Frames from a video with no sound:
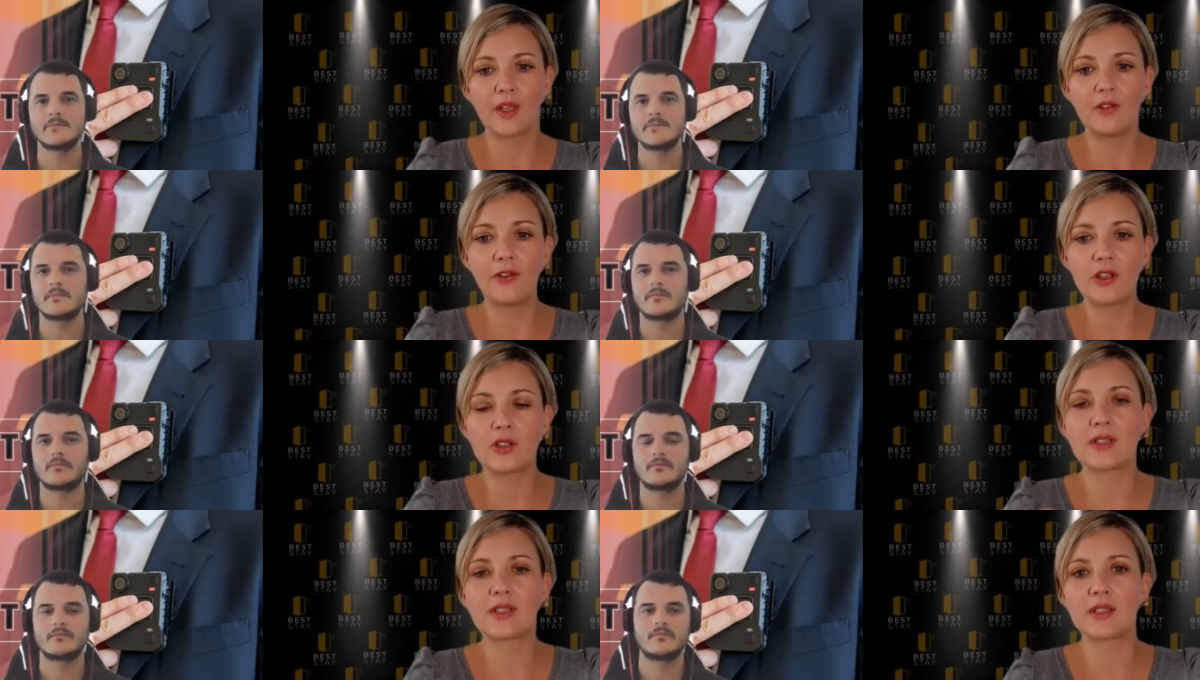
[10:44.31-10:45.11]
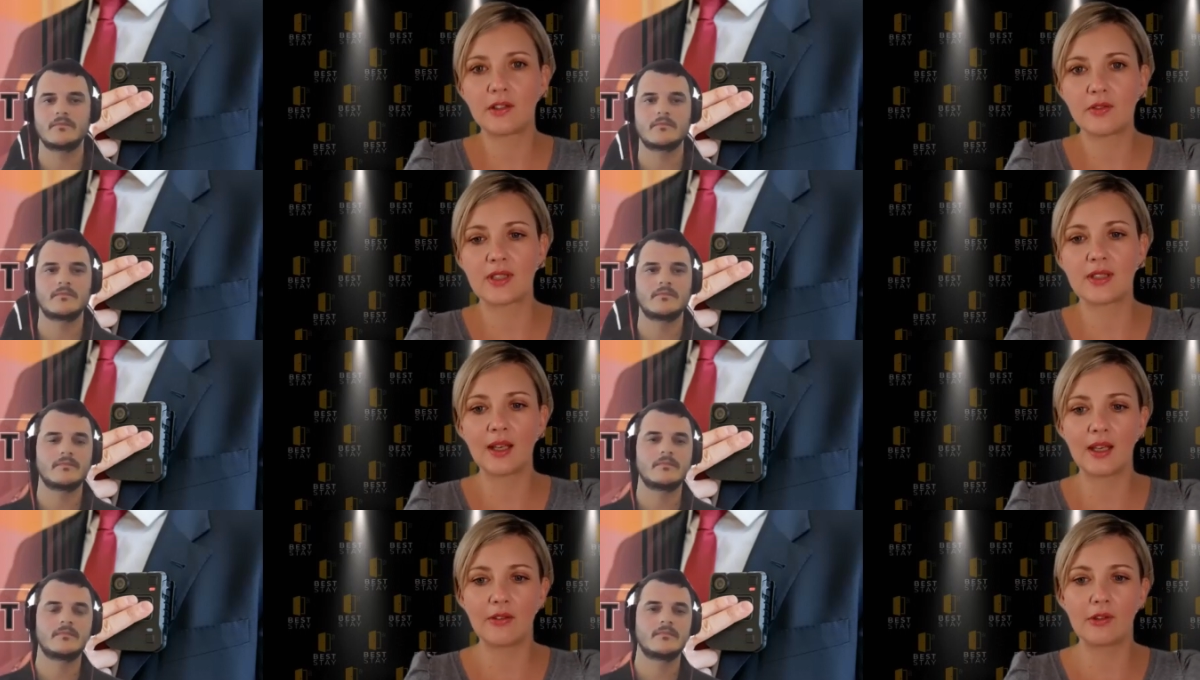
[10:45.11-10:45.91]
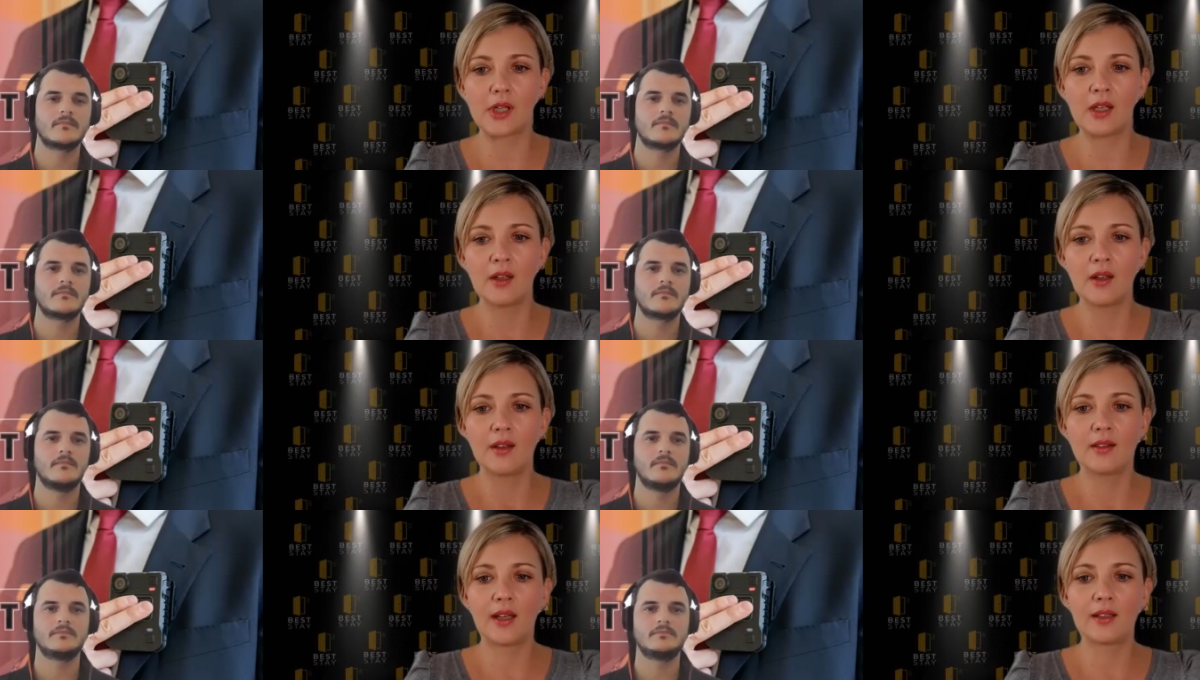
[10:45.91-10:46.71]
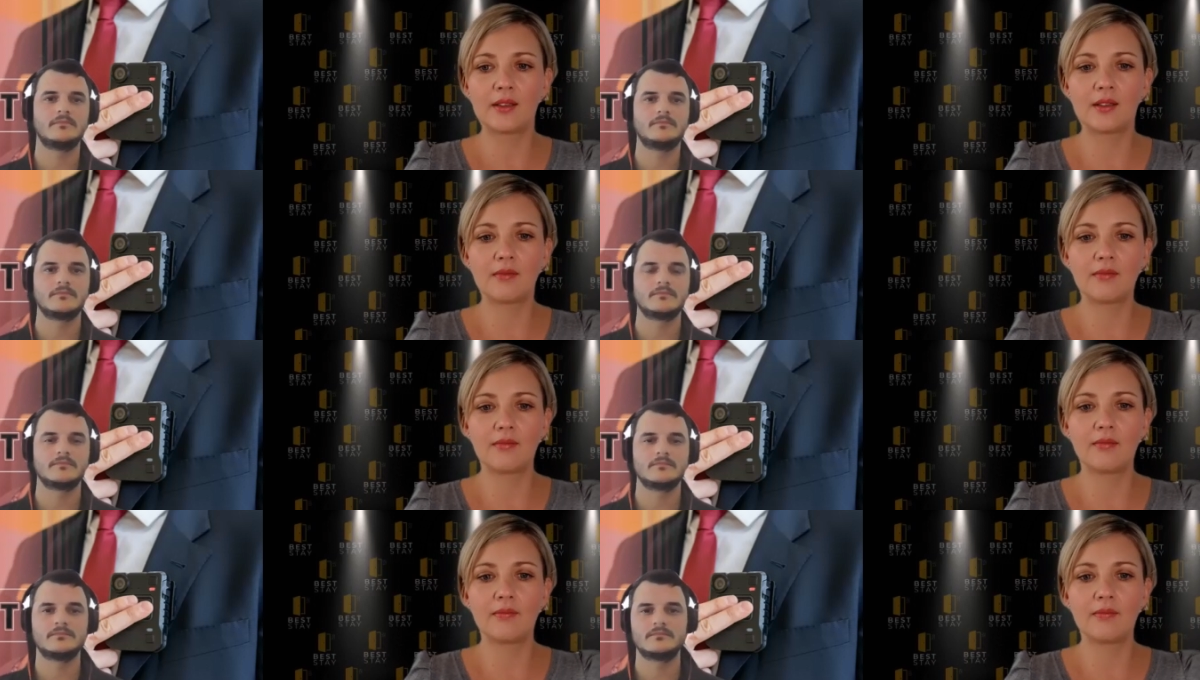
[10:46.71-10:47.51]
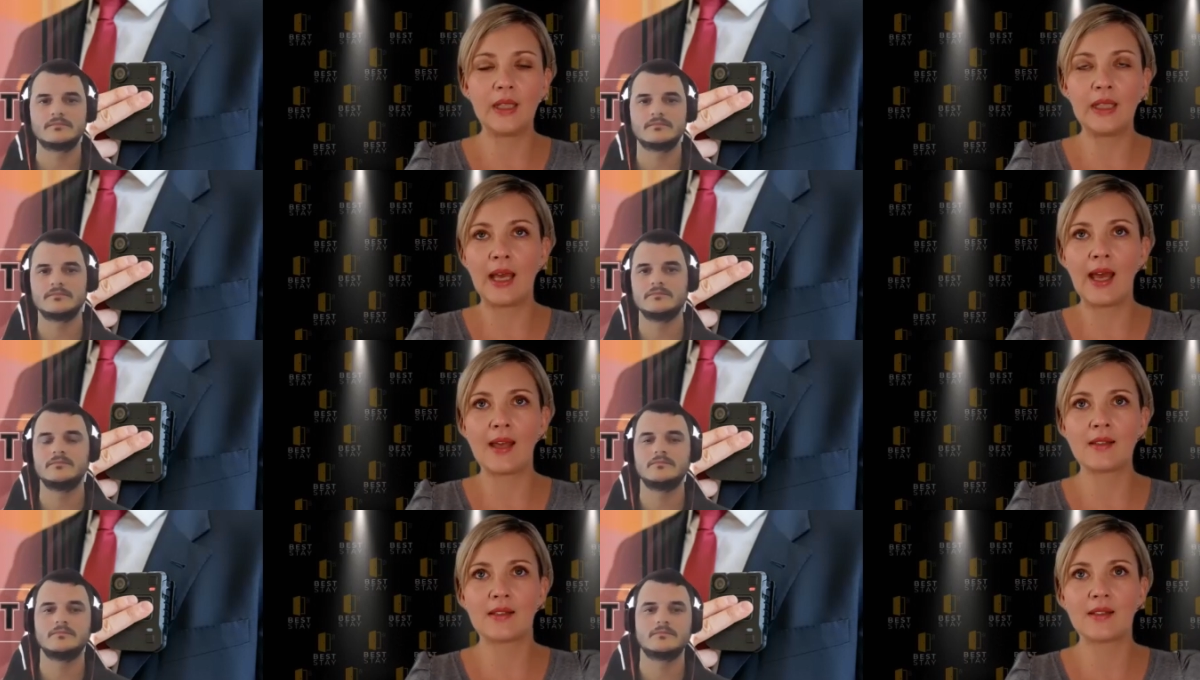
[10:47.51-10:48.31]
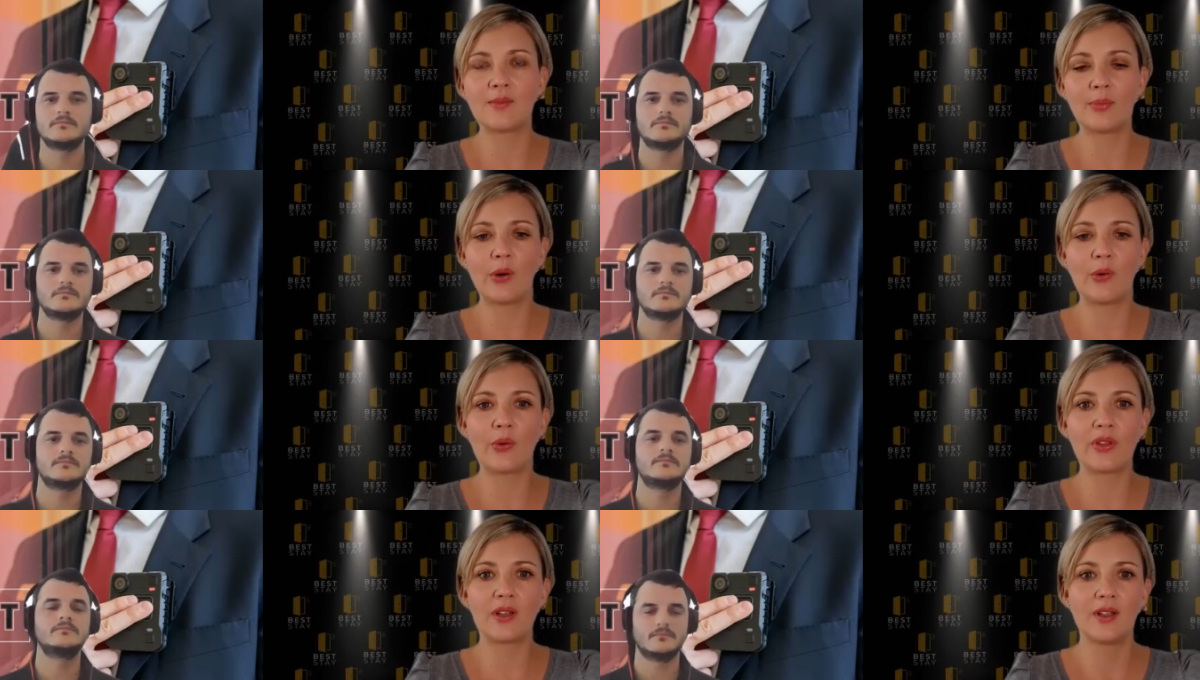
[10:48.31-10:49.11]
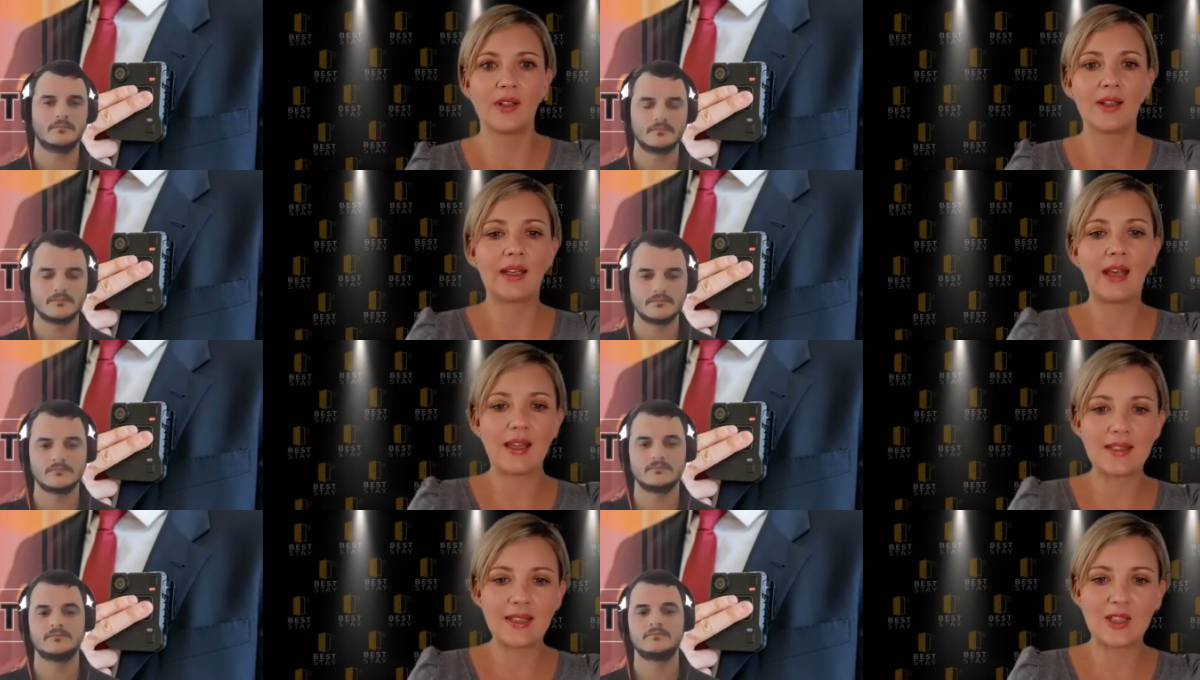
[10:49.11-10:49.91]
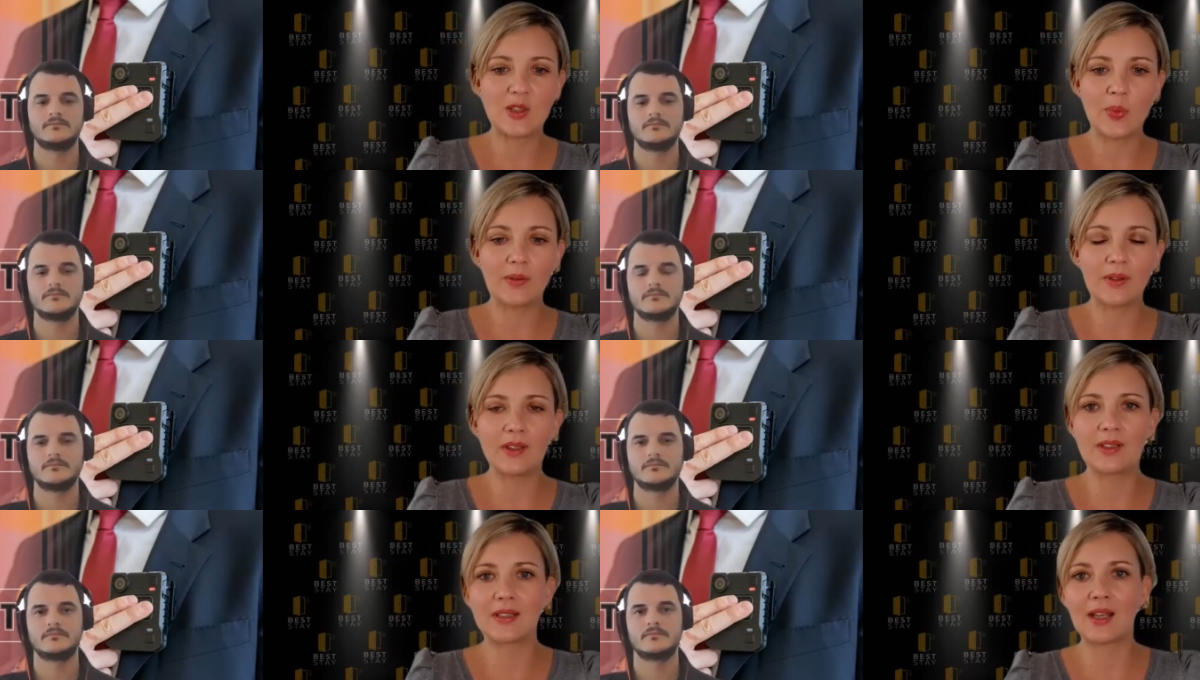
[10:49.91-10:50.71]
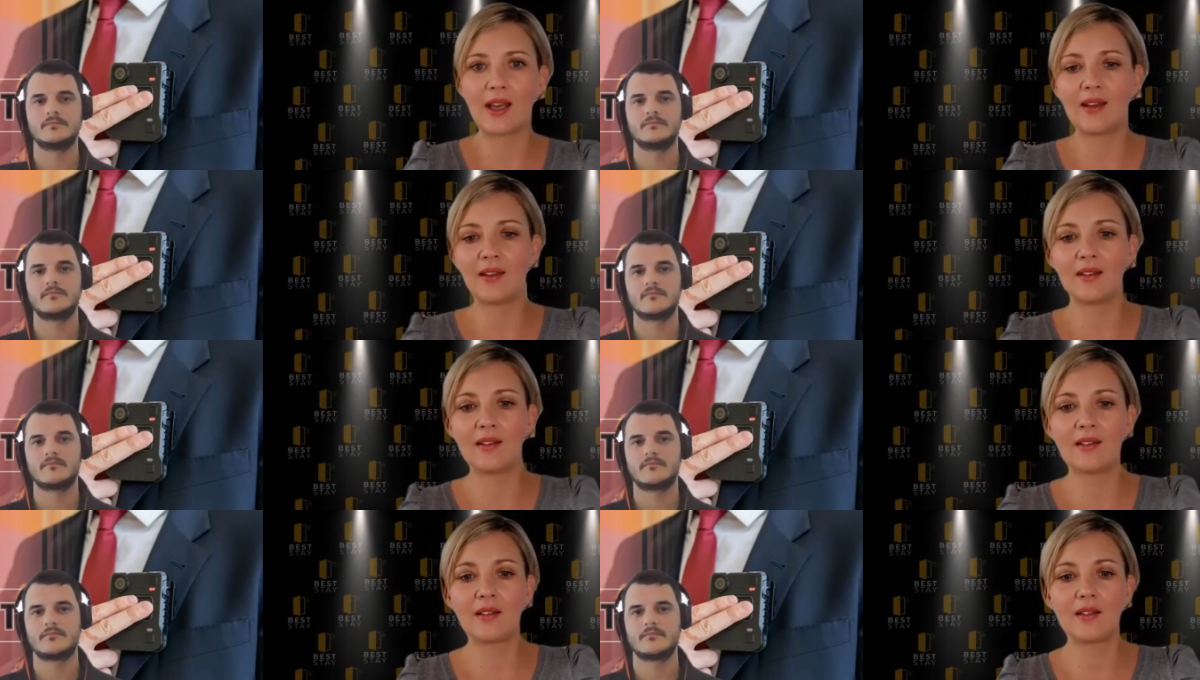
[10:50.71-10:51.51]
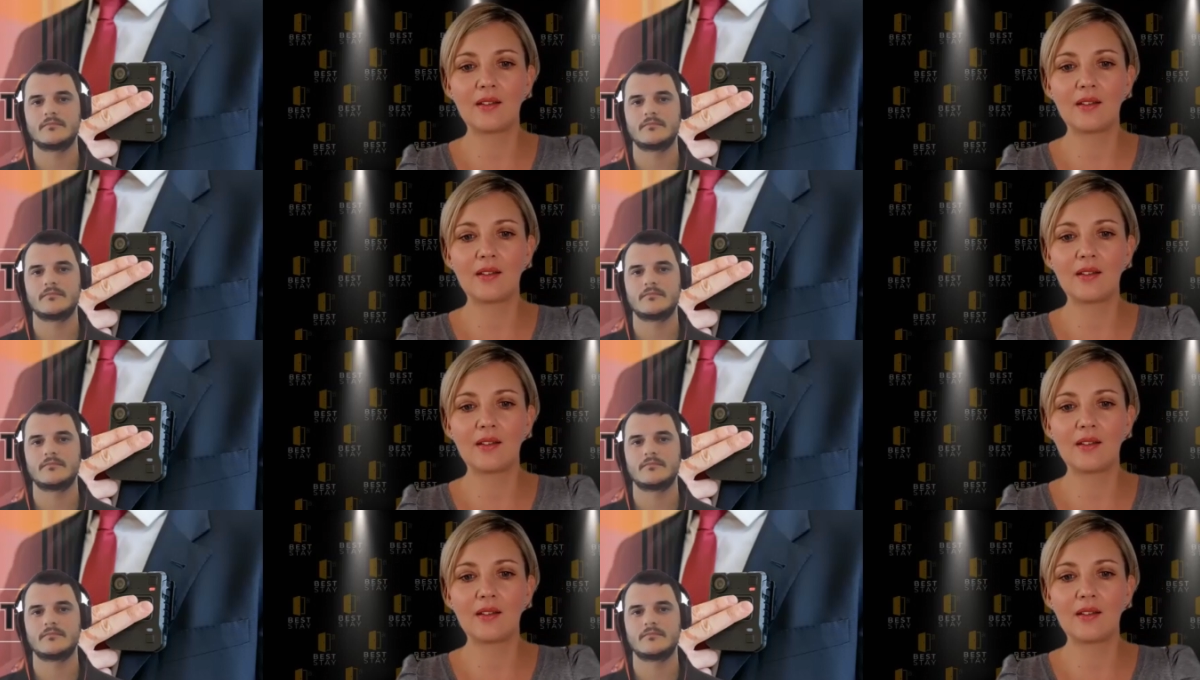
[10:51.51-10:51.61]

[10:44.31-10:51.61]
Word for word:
Speaker 1: efficient service delivery that um, enhance both guest experience and